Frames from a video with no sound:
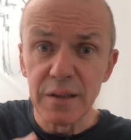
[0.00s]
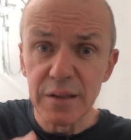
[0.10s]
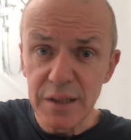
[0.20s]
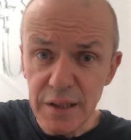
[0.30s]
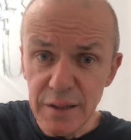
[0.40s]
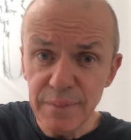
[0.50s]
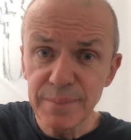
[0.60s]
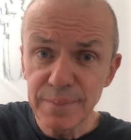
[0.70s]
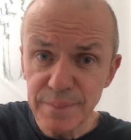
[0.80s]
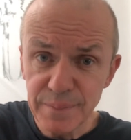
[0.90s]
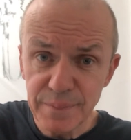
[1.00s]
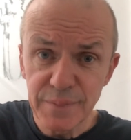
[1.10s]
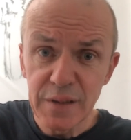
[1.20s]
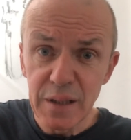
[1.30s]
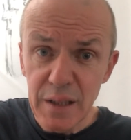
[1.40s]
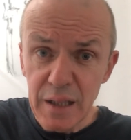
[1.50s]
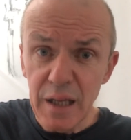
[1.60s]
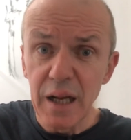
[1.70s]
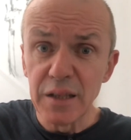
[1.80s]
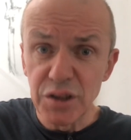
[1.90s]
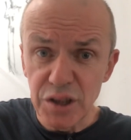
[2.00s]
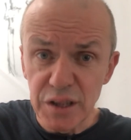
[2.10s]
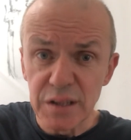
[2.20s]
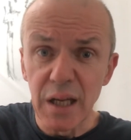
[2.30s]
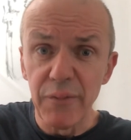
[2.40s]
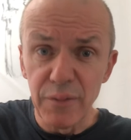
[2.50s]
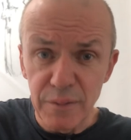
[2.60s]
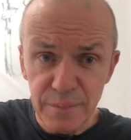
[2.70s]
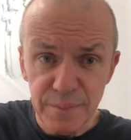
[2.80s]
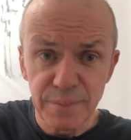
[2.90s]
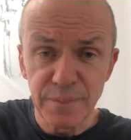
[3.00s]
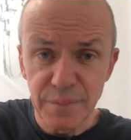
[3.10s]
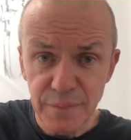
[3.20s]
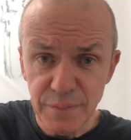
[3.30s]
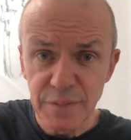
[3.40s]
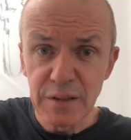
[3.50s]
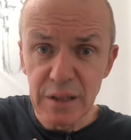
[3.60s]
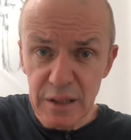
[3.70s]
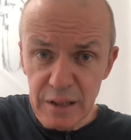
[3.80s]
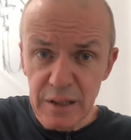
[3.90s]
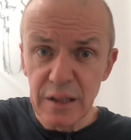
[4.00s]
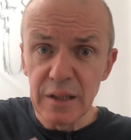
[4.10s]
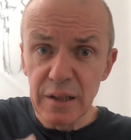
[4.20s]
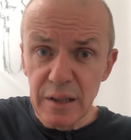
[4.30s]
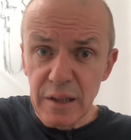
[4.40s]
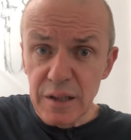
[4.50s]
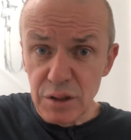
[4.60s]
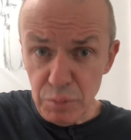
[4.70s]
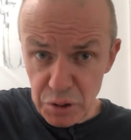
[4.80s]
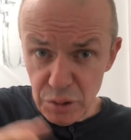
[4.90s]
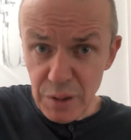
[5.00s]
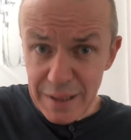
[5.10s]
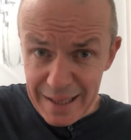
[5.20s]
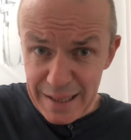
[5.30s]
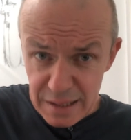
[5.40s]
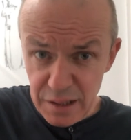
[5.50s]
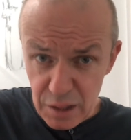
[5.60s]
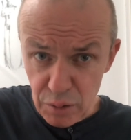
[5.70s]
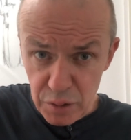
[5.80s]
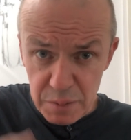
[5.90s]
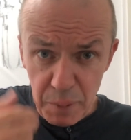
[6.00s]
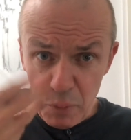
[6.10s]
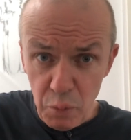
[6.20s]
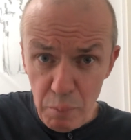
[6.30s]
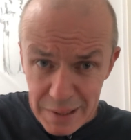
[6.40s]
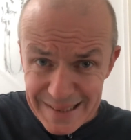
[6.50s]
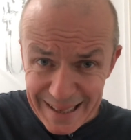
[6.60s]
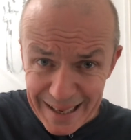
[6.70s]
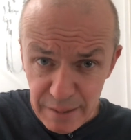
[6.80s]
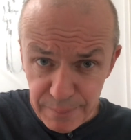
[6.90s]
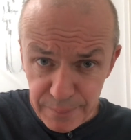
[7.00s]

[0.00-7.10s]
C, and G7. So we'll do it like it's a chorus, but we won't be singing.